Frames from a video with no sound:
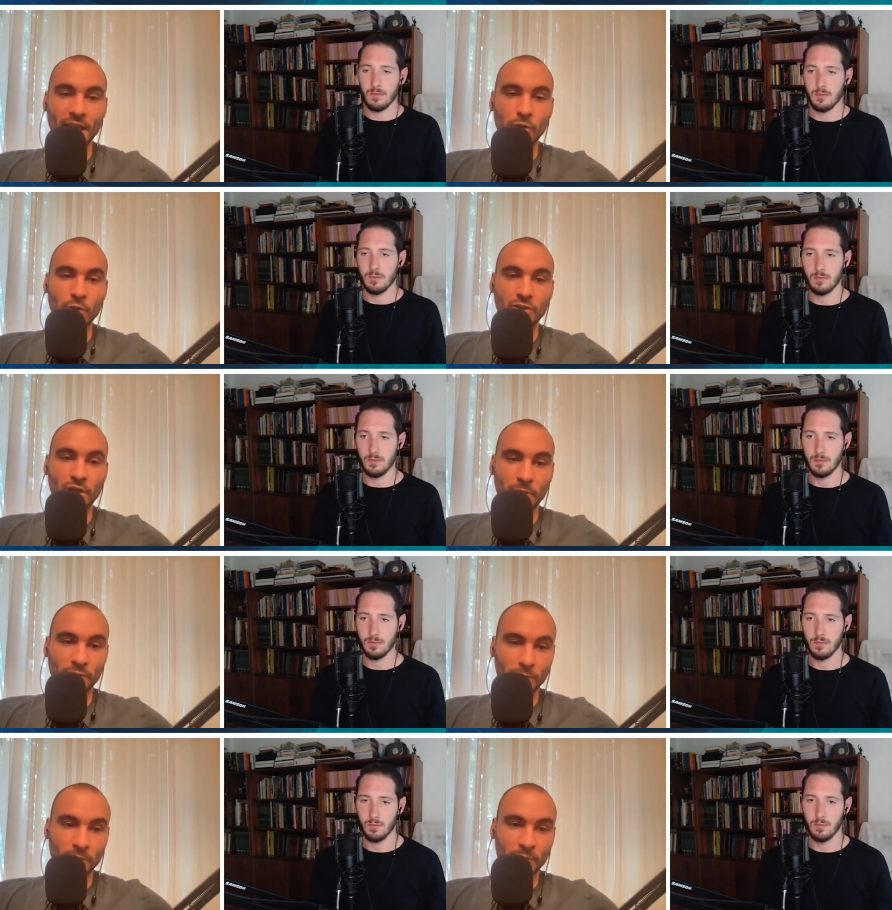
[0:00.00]
Speaker 1: who's
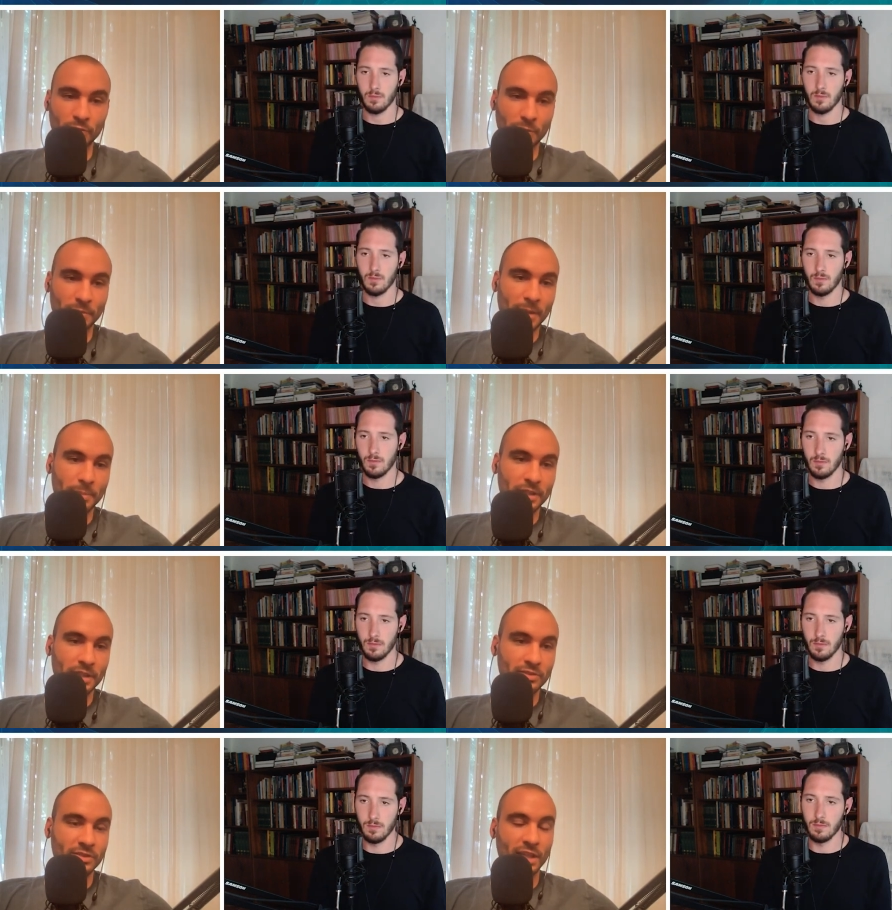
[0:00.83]
coming from from that
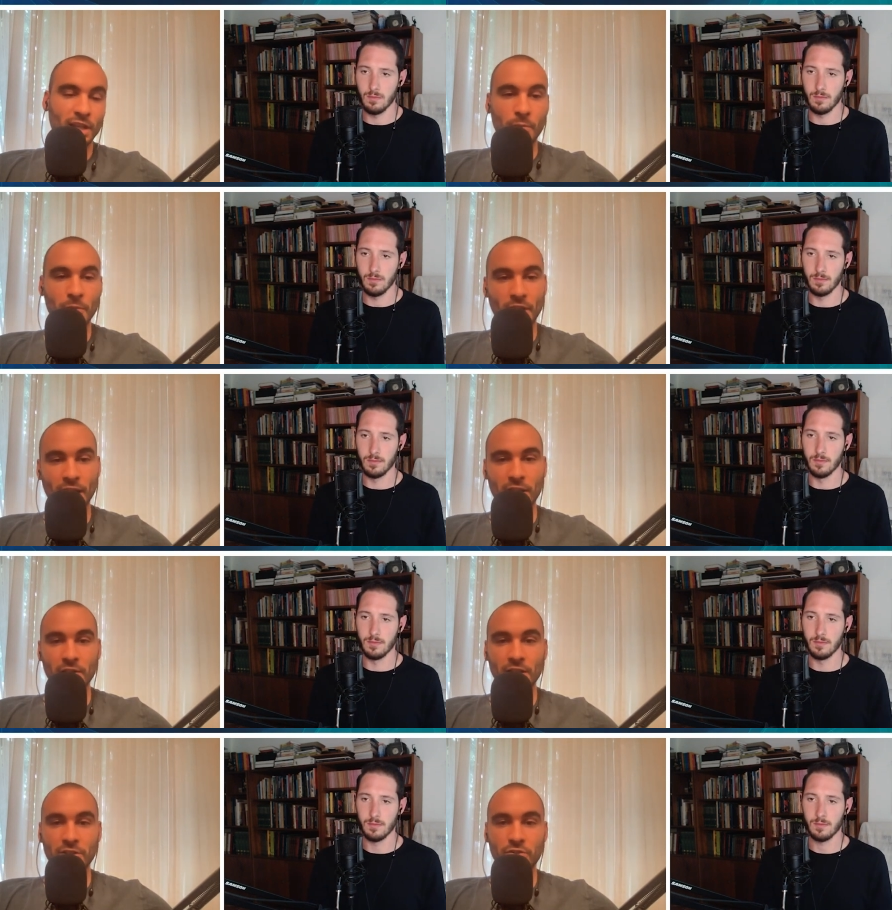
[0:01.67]
piece they come with high
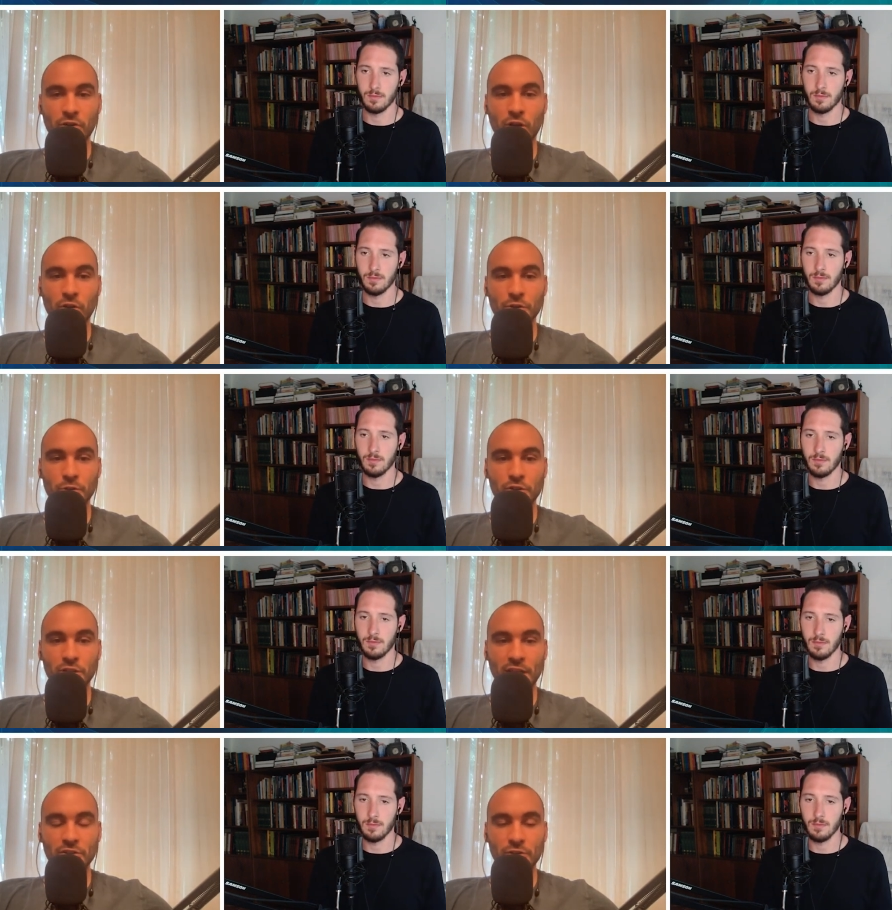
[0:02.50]
cholesterol you
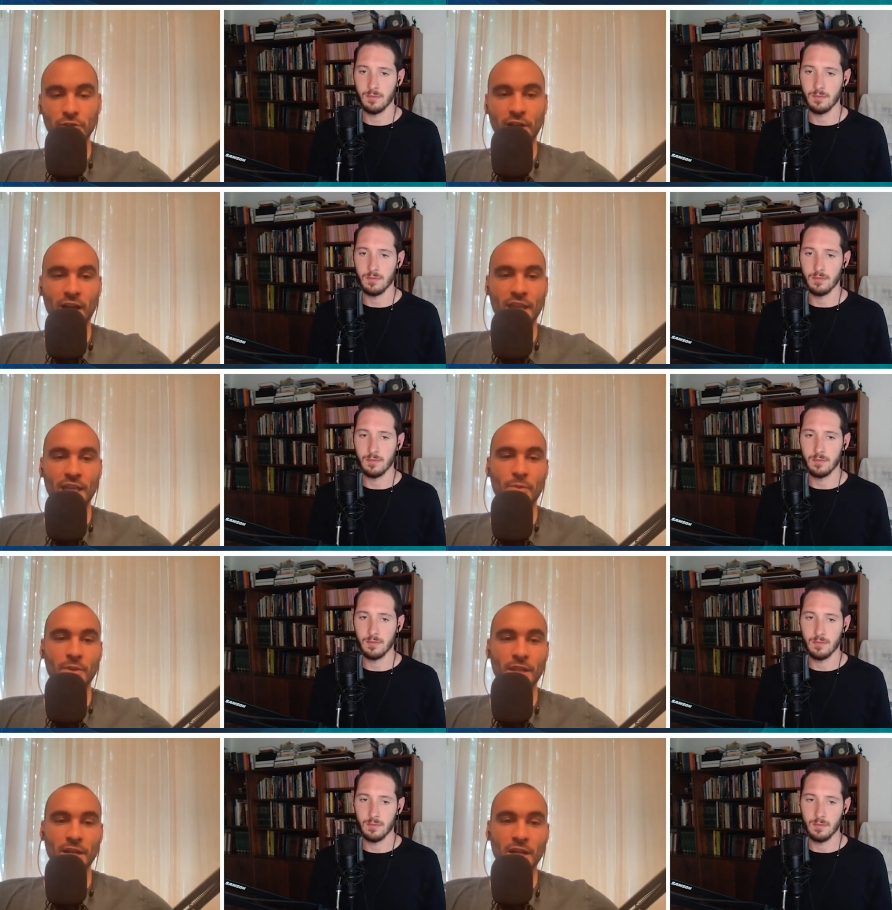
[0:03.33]
change their diet
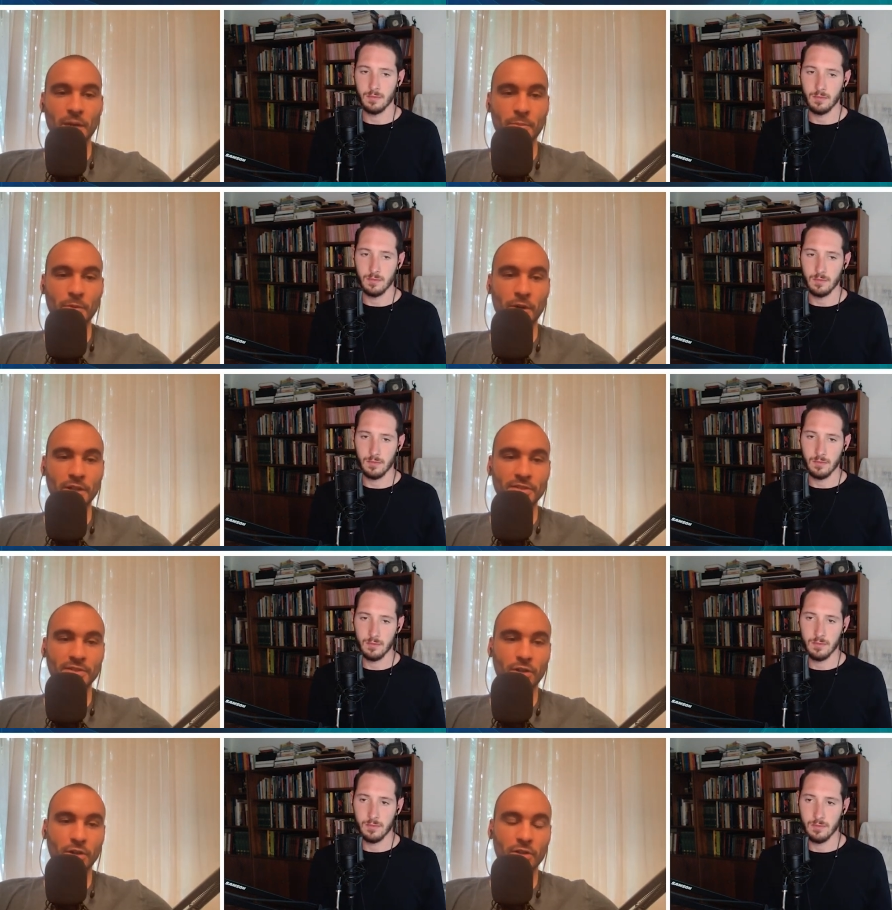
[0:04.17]
within a couple
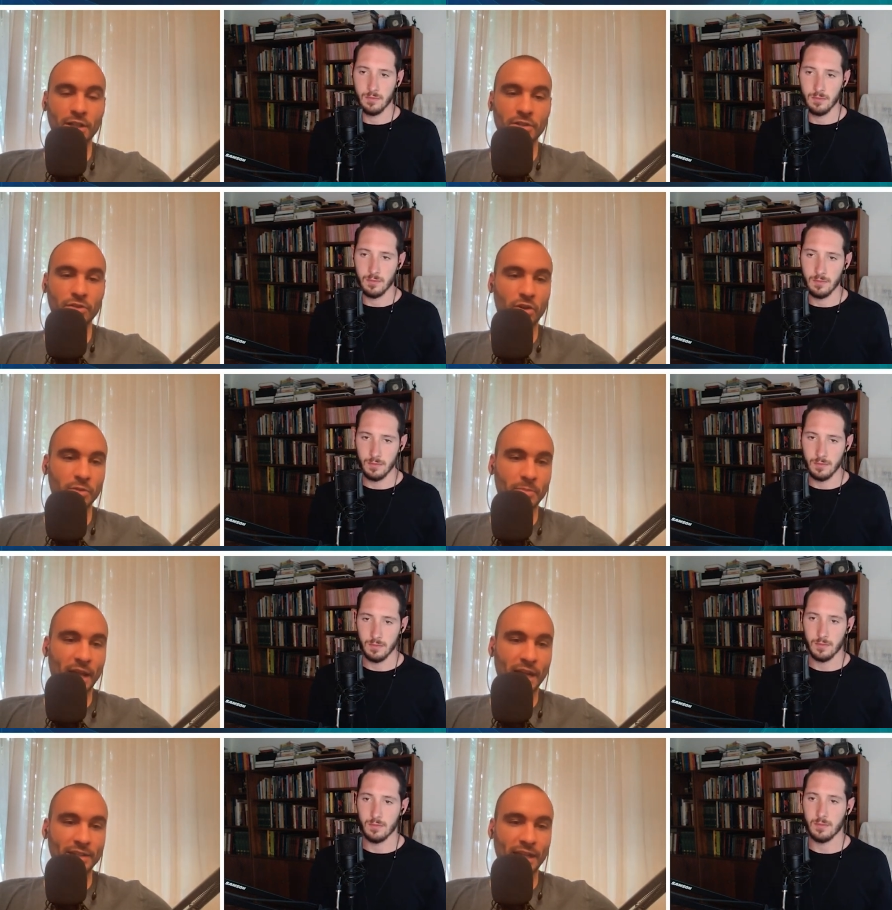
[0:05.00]
months their cholesterol's
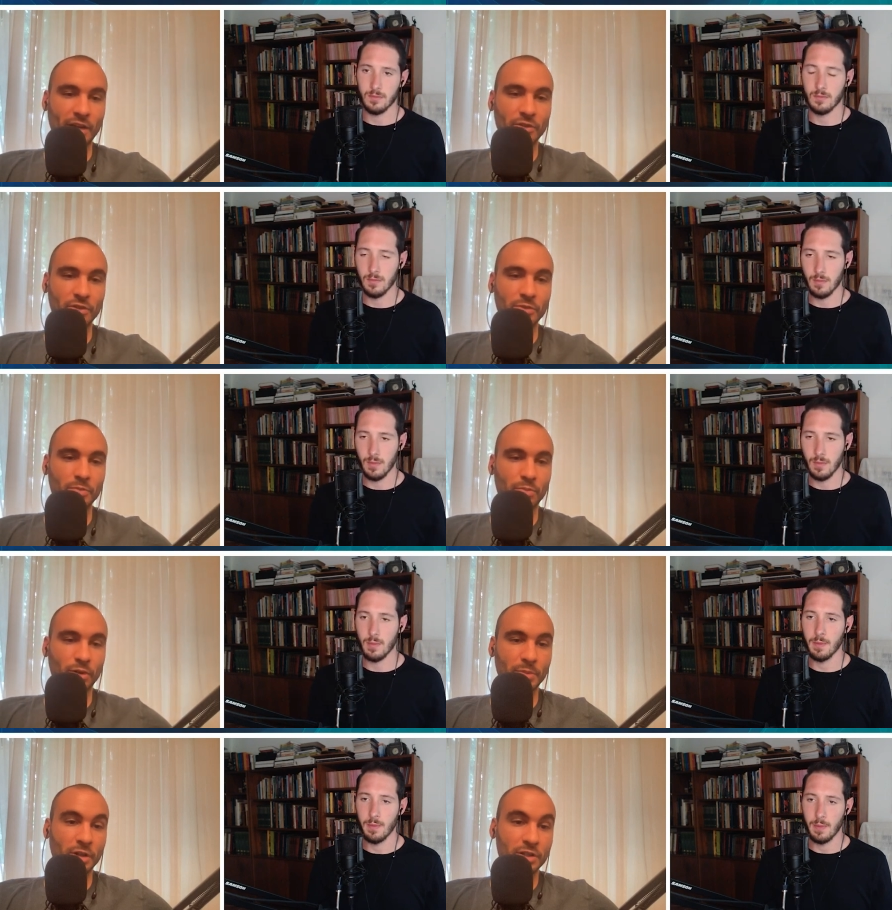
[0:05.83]
back down to
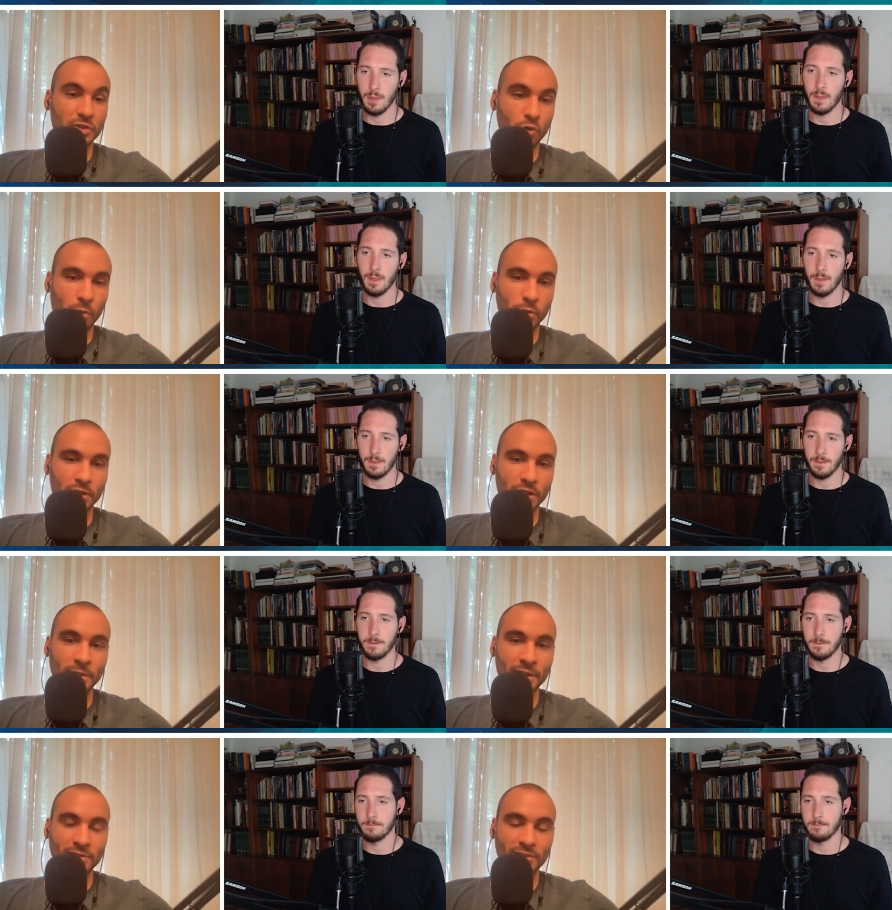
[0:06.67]
pretty much normal
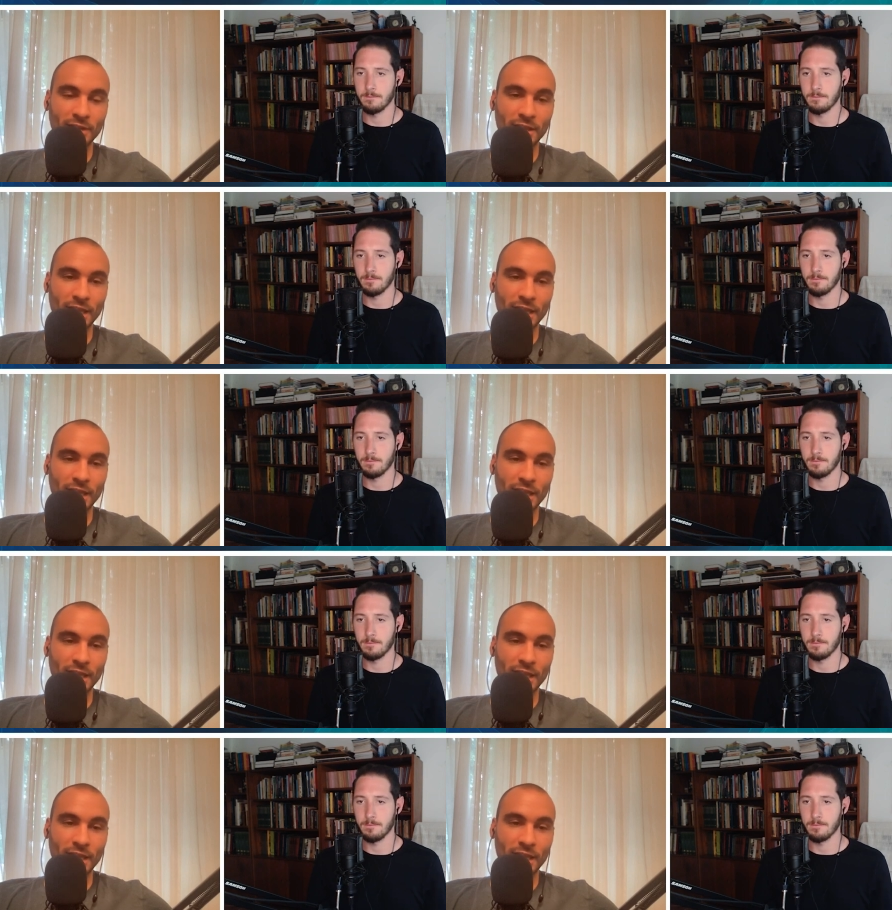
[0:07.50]
limits